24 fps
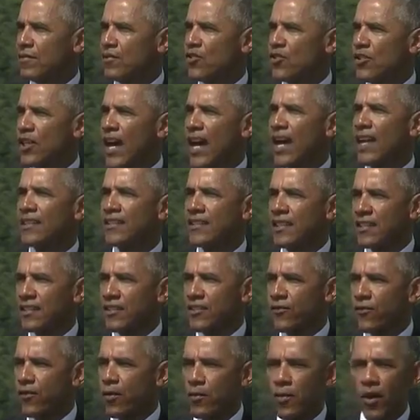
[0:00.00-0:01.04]
scientists
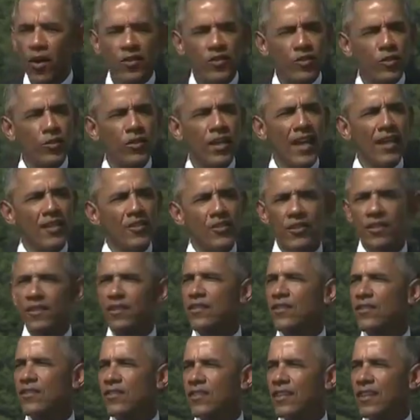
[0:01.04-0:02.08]
from our two
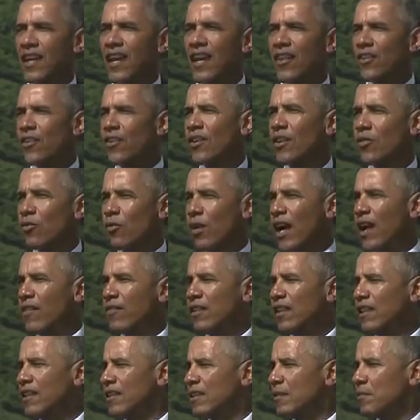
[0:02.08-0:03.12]
nations, together
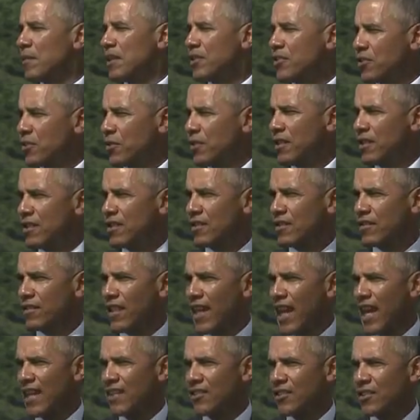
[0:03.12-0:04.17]
unraveling the mysteries of
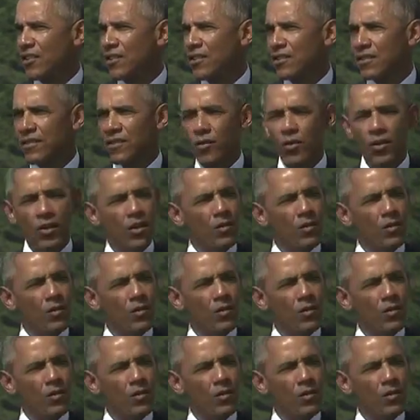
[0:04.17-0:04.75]
cancer or